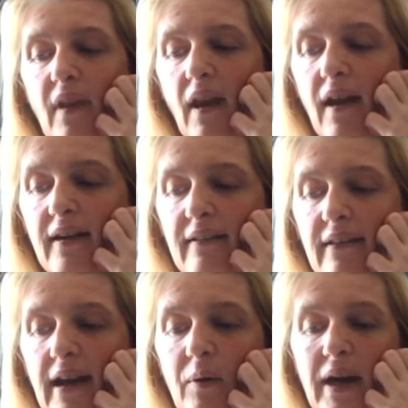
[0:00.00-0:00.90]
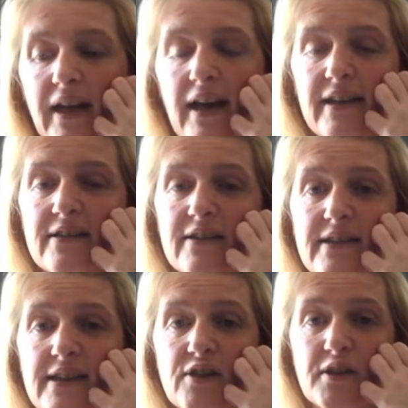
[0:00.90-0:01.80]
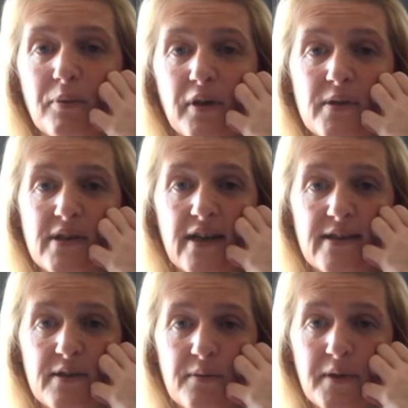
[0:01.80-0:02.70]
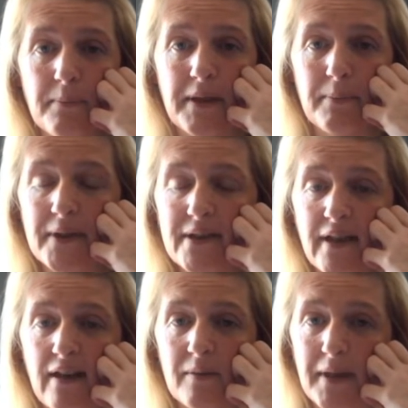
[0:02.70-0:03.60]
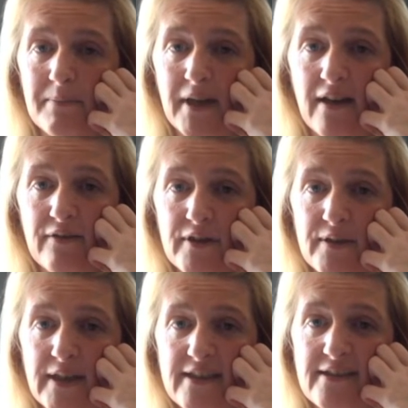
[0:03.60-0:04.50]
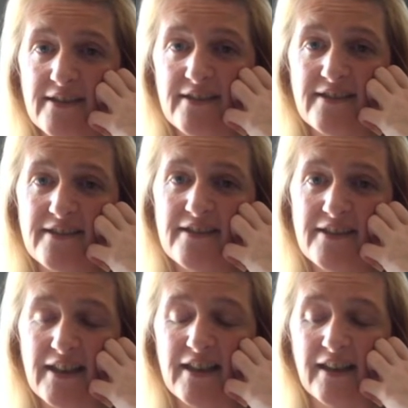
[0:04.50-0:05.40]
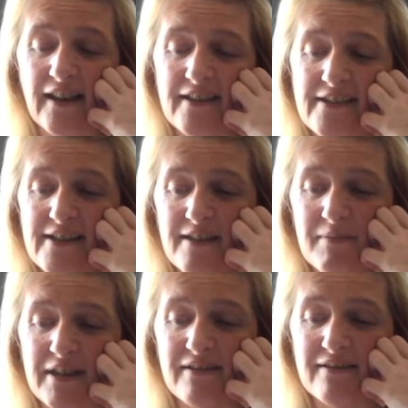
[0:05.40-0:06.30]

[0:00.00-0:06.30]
And now I kind of teach the process to other people and help them get through this, because it can seem